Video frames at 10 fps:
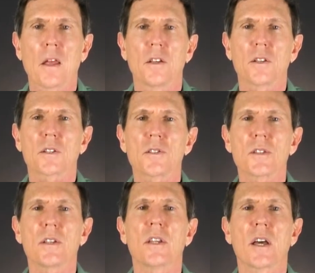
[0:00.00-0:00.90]
You can
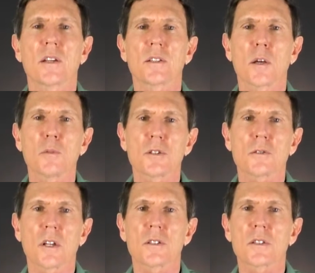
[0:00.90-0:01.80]
see that it
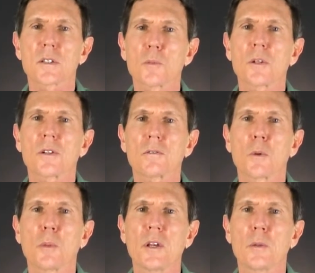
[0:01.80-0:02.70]
demonstrates similar
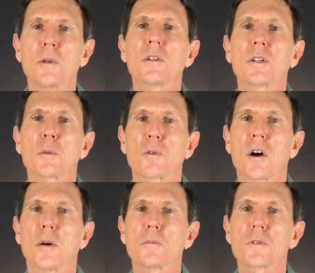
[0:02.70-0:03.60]
repeatability
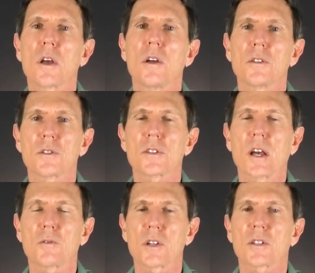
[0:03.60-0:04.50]
problems to
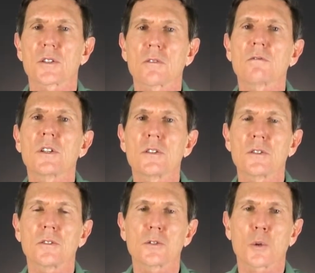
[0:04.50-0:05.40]
Soundcheck's
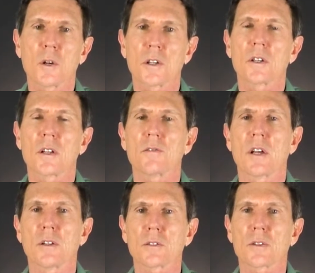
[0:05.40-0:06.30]
original 2011
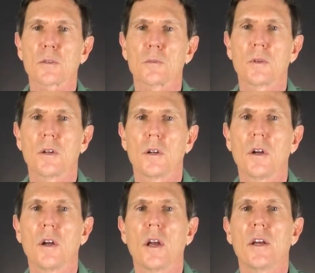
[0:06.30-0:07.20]
algorithm.
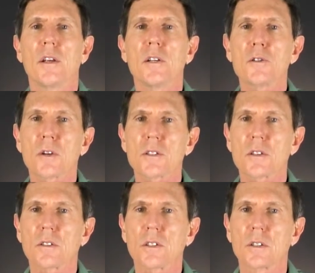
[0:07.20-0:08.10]
And
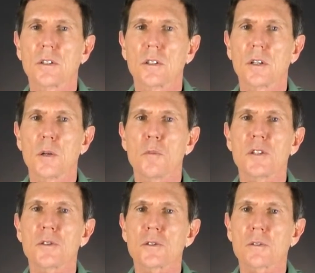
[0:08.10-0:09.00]
interestingly, it
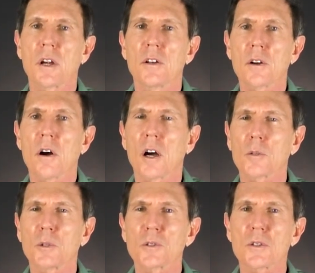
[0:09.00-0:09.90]
measures greater
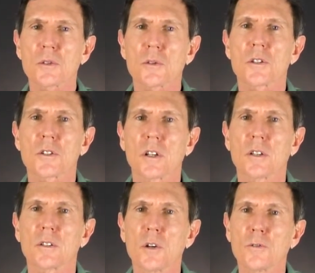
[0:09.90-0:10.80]
audible distortion
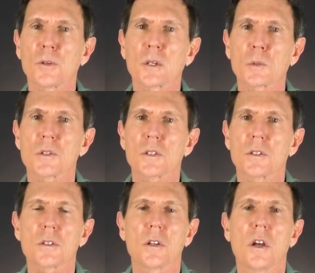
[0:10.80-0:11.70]
at low
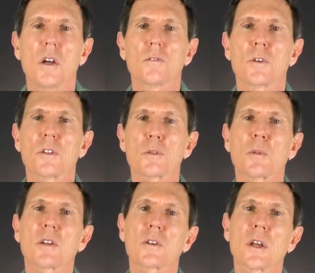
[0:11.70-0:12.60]
frequencies for the
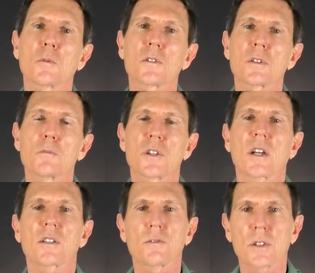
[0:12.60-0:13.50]
speaker that was
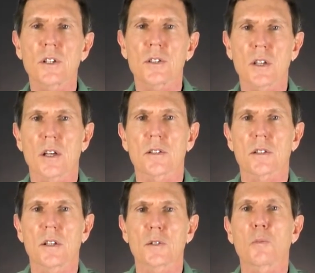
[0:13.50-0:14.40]
subjectively assessed
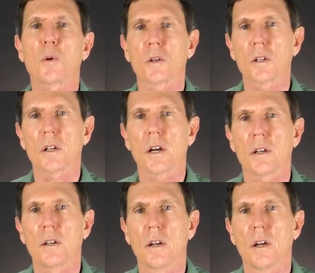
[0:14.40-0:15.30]
as borderline